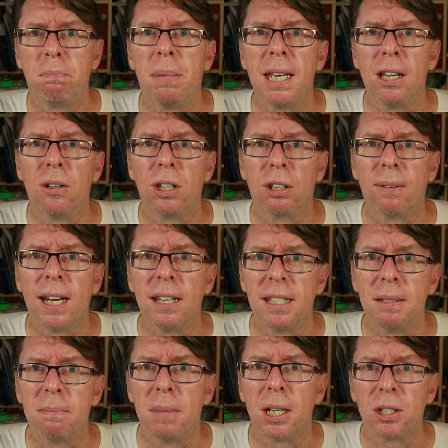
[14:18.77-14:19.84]
being on the ground
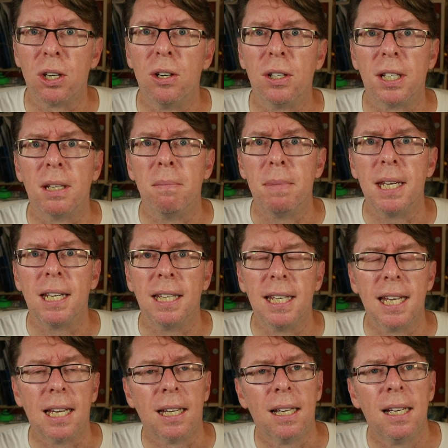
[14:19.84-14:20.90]
is much harder than being in
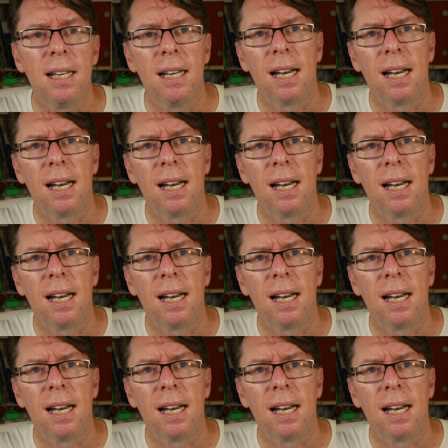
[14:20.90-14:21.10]
the air,